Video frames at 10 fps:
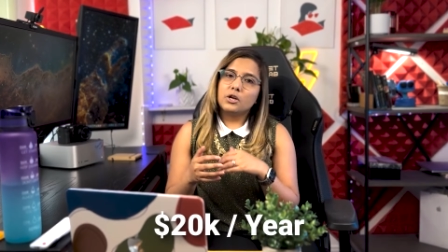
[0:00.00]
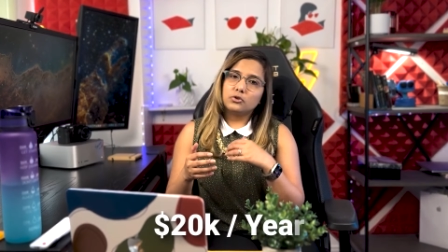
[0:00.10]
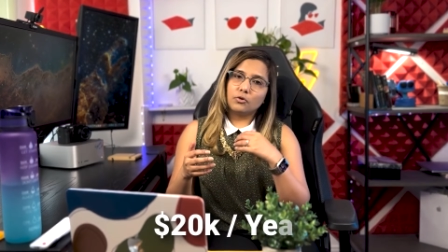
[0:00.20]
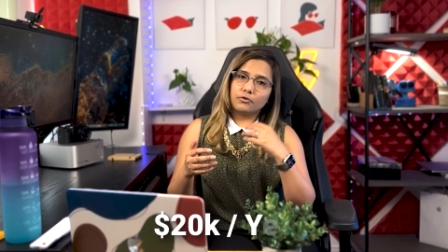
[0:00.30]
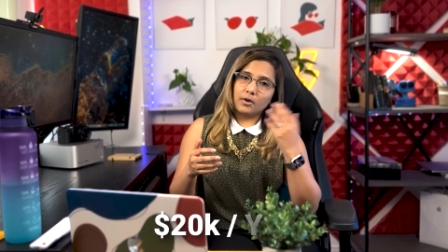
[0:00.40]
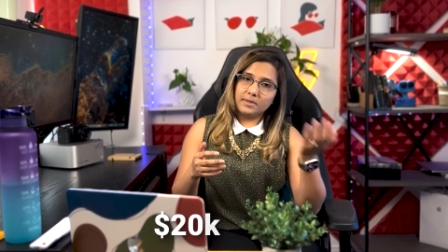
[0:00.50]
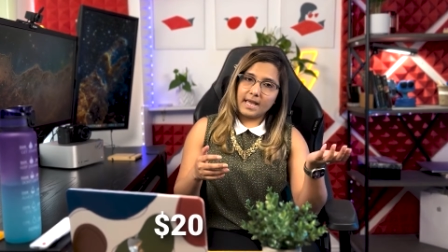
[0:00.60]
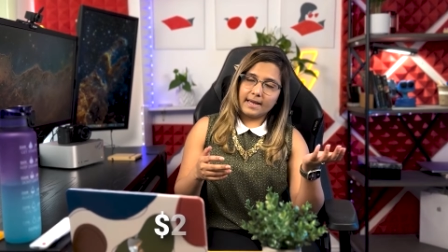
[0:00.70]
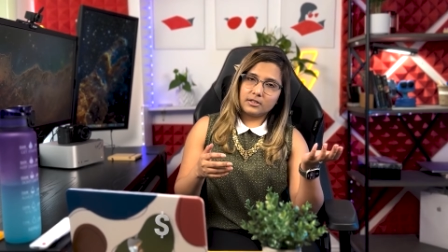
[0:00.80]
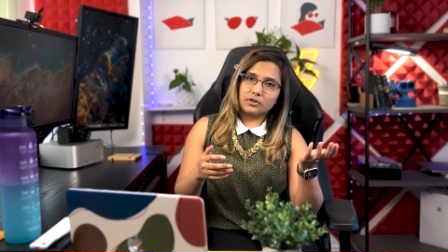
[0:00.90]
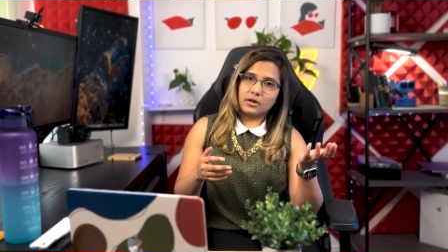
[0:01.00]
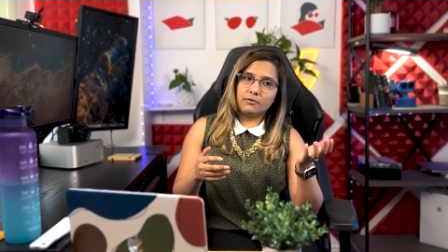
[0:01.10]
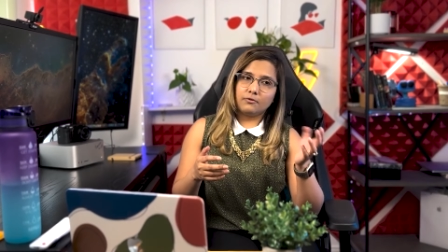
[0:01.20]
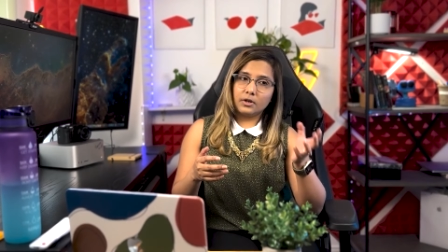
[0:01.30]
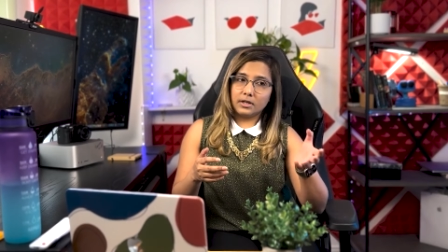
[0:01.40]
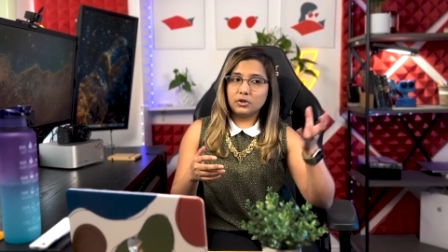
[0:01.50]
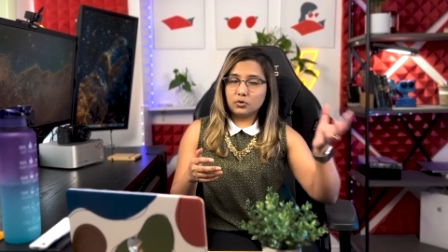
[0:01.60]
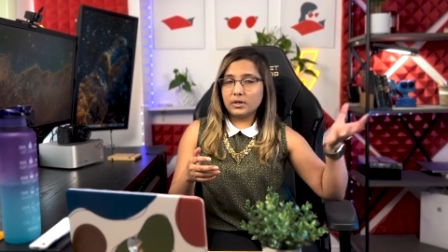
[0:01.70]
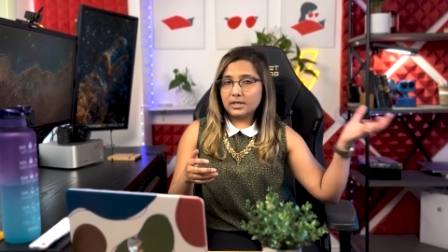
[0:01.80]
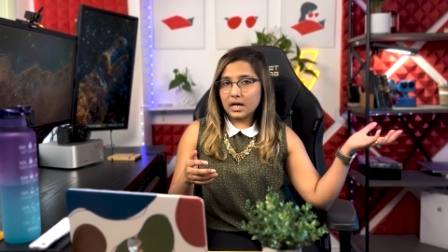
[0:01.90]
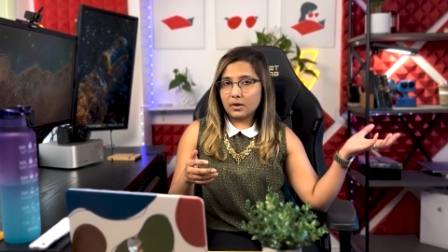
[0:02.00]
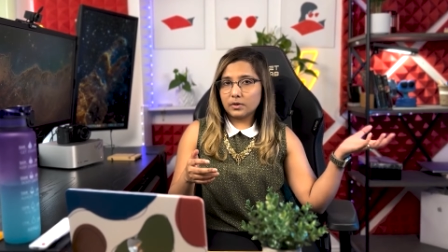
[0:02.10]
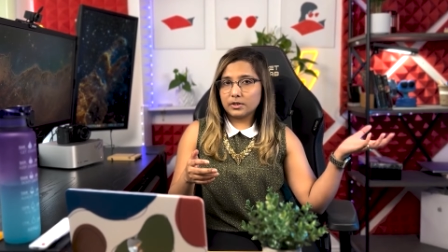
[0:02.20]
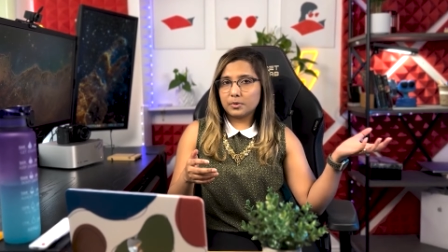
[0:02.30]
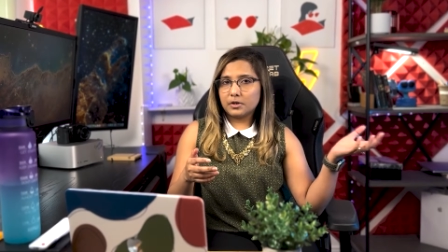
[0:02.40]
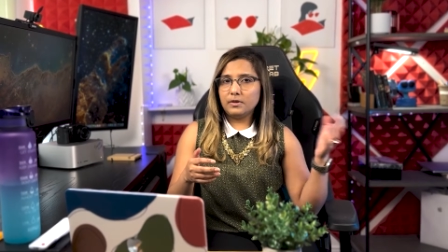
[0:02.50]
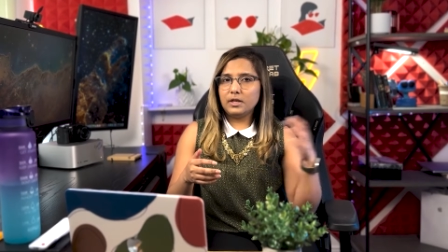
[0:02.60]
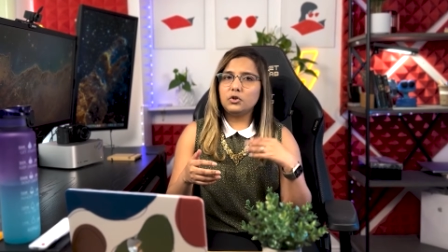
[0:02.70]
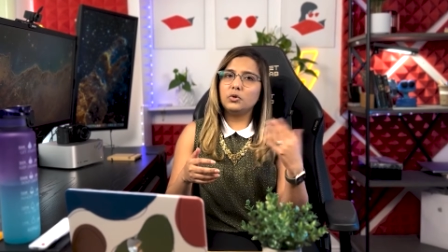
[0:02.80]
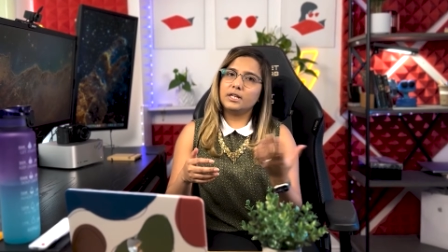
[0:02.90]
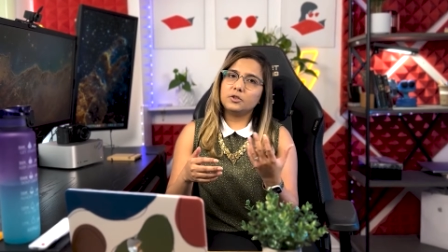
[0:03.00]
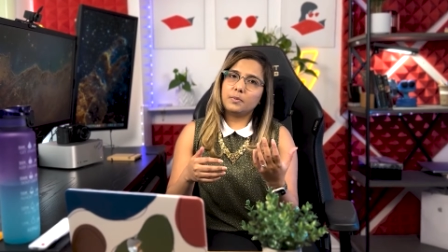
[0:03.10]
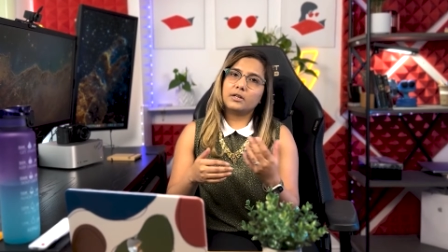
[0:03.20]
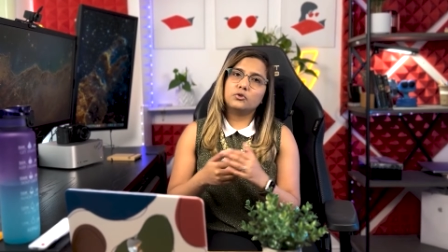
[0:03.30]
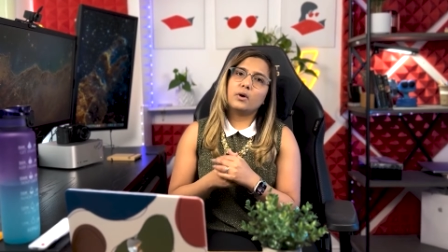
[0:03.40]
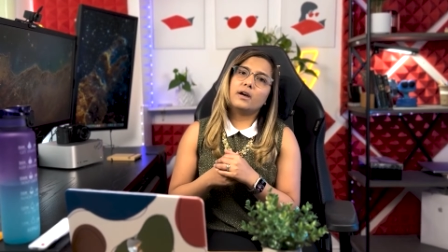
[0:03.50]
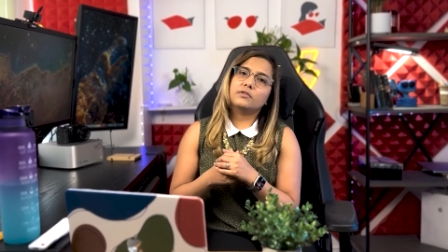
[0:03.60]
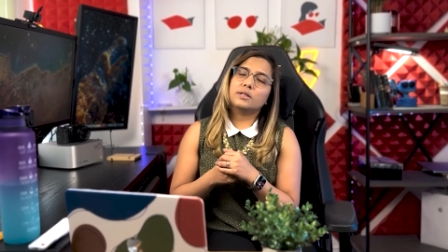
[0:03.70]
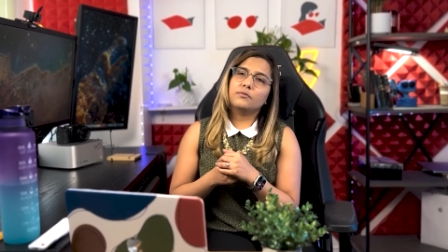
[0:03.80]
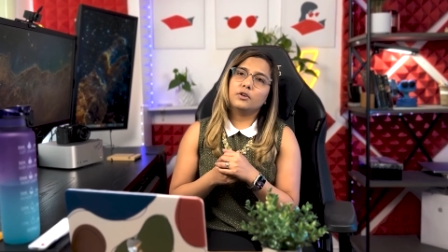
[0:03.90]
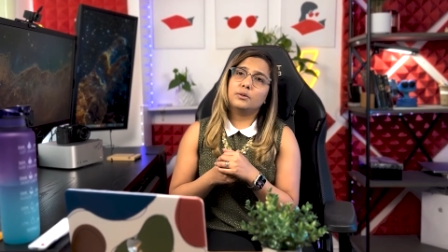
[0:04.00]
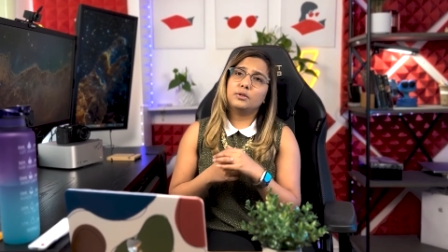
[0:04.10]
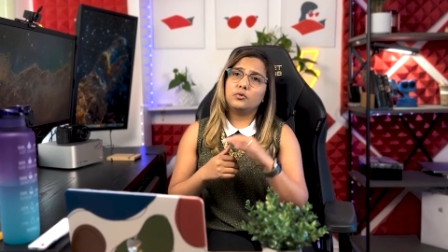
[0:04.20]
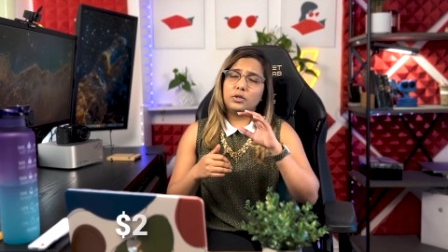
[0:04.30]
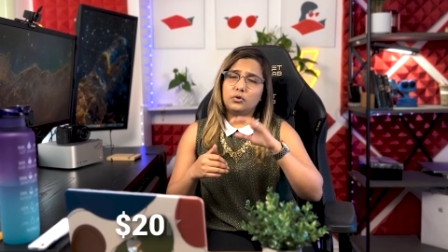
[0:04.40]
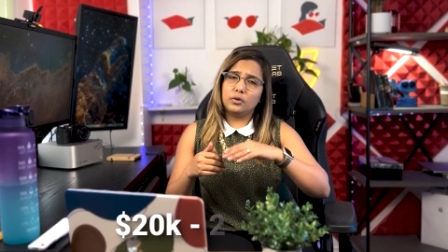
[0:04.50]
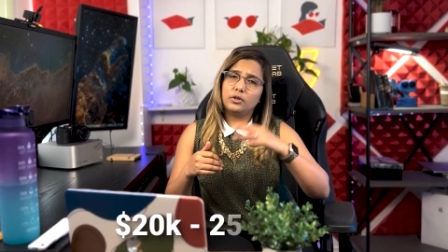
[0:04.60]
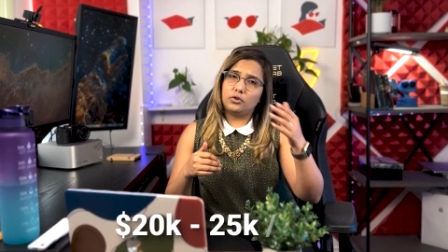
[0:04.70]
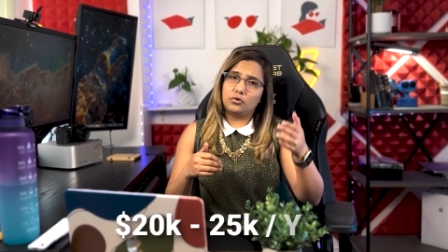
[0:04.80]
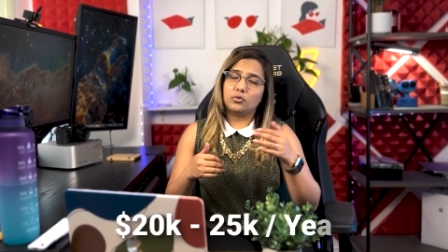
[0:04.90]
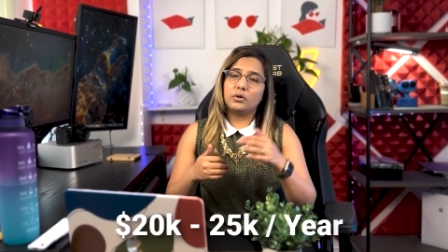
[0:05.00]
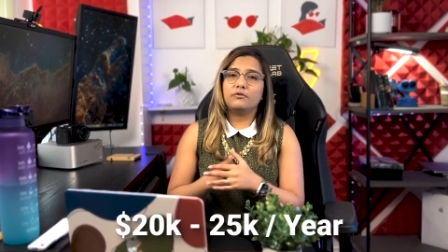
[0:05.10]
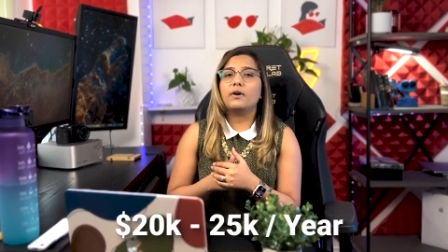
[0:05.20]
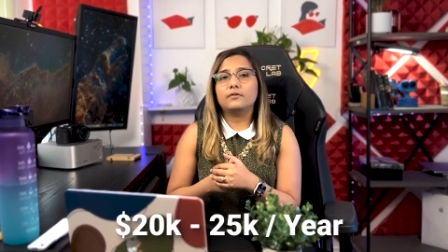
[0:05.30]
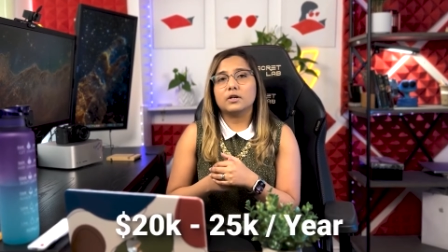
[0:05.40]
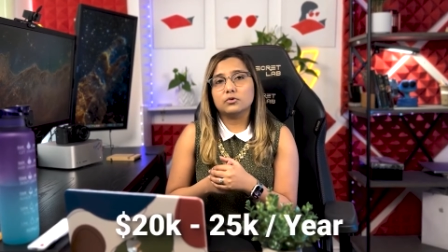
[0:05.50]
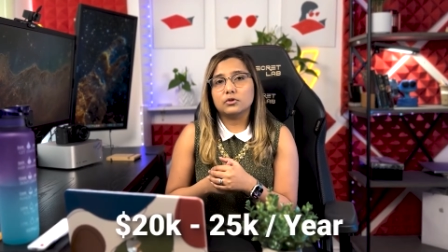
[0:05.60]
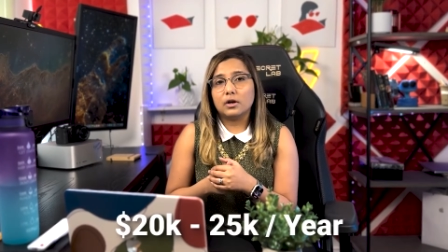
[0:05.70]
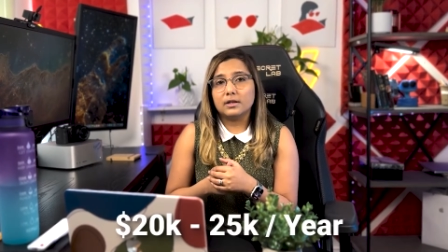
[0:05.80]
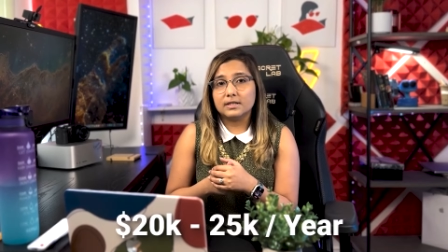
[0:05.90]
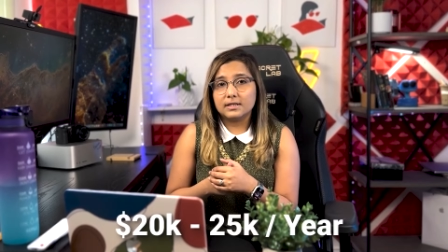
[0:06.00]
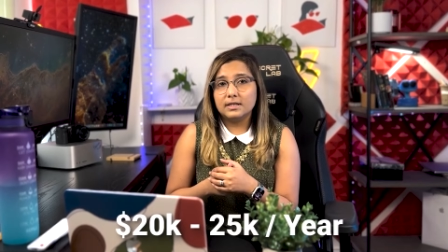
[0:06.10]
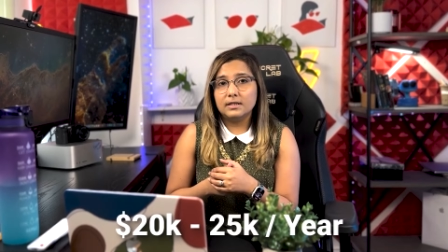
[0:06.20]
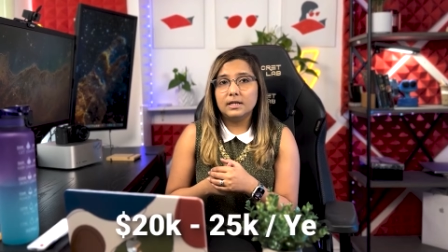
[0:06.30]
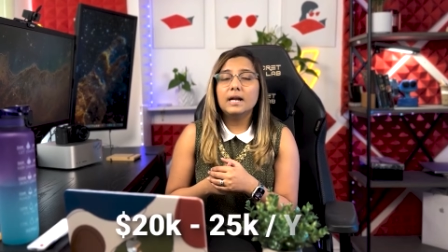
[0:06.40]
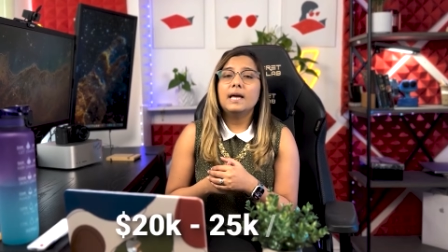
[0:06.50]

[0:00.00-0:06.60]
So from the extra working 20 hours per week, you can expect to have somewhere between $20 to $25,000 a year